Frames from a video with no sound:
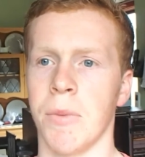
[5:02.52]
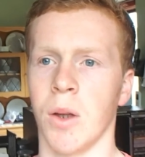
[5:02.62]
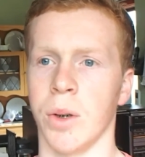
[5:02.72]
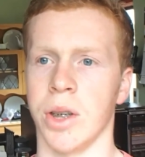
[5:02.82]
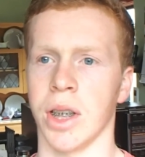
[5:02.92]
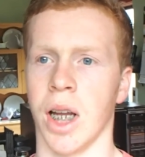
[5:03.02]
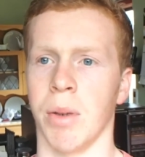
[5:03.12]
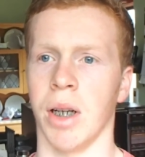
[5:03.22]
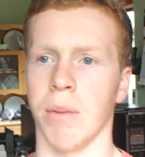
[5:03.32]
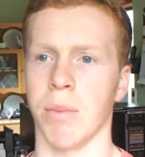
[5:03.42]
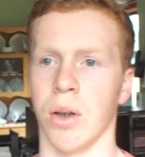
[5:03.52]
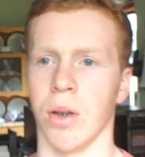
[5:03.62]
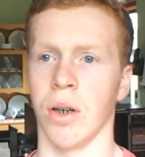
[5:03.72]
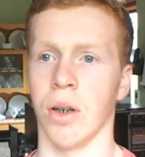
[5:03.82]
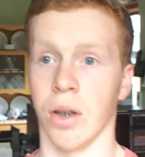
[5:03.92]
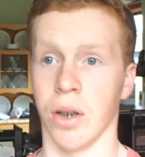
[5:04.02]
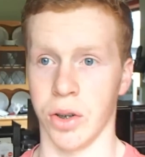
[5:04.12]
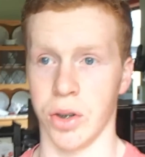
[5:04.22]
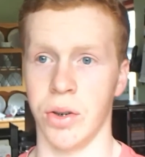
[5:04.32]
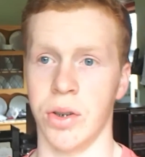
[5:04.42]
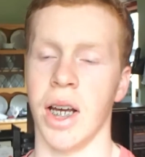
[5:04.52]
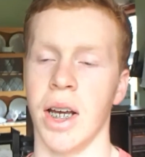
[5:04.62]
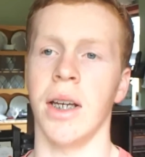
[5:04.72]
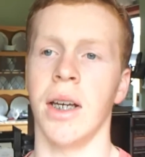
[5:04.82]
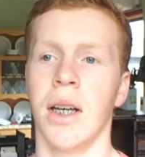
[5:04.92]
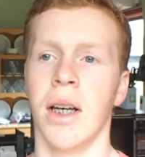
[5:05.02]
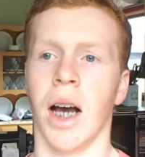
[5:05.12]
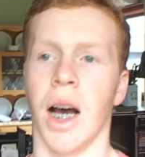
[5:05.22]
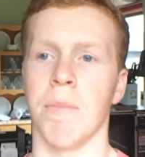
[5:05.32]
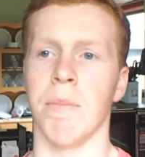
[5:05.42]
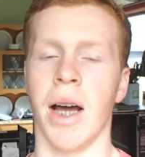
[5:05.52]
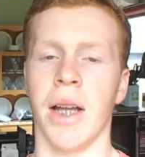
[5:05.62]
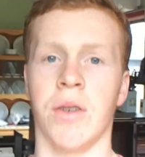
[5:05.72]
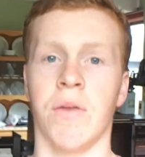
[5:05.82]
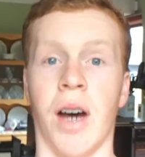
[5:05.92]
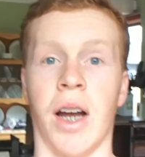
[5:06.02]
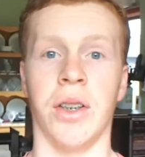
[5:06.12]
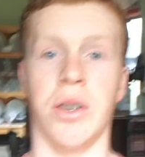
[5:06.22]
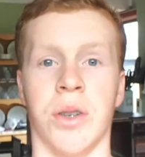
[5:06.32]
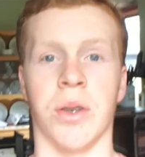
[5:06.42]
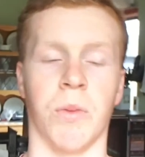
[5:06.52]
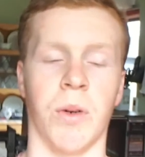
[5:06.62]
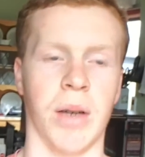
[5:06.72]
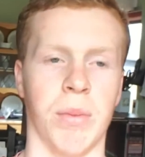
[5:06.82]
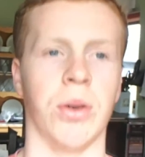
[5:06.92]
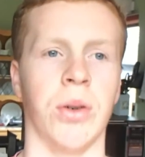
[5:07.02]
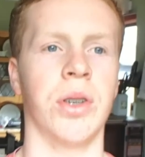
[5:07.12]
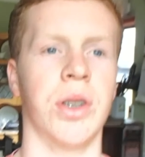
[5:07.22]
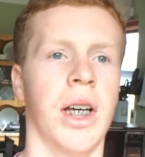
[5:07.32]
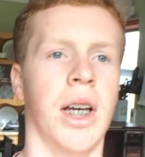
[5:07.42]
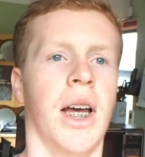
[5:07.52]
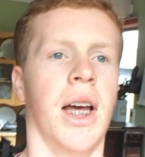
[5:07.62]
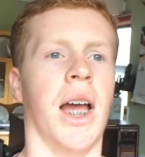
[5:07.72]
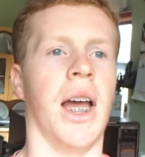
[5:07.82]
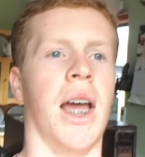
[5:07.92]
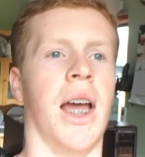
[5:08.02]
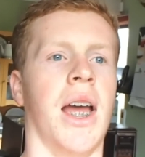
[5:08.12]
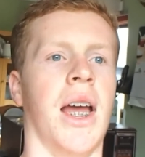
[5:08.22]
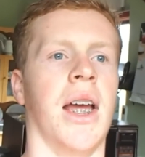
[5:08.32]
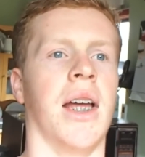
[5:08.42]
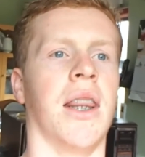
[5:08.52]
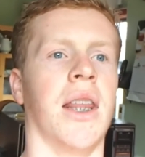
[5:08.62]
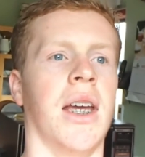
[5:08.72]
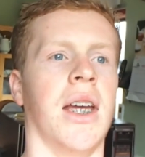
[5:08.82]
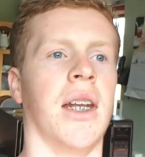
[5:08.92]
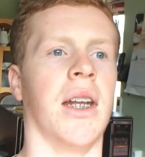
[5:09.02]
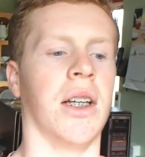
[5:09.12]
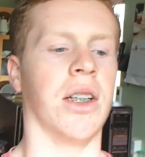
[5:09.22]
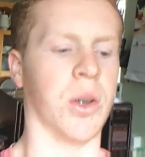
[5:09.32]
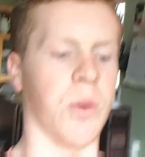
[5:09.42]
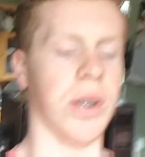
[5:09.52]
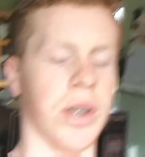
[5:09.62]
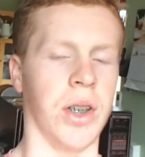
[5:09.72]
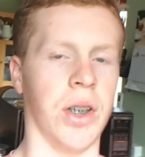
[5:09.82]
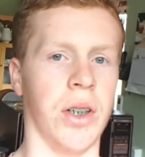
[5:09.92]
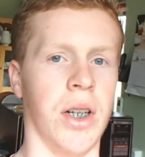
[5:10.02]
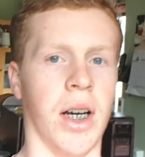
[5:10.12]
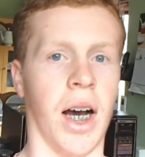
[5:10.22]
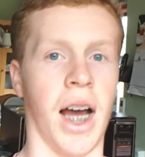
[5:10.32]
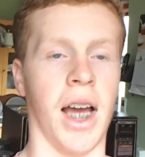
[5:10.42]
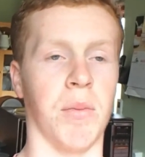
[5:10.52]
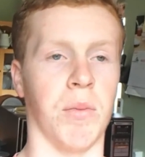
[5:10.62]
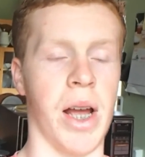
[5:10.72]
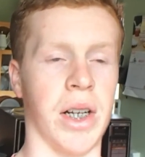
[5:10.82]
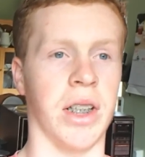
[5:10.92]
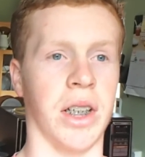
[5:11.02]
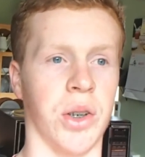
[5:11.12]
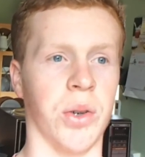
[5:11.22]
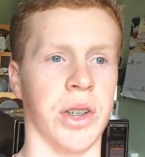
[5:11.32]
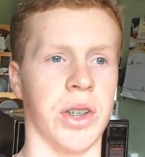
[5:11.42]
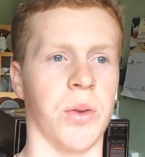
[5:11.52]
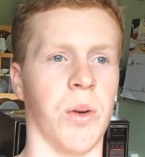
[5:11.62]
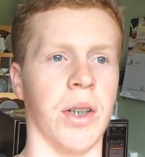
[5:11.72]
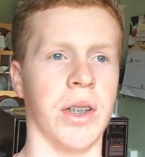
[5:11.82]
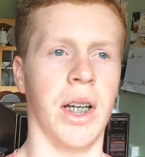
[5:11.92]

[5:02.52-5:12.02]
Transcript: which is coming up on Tuesday, I might finally do some rack pulls and then squats are good. I'm actually enjoying squats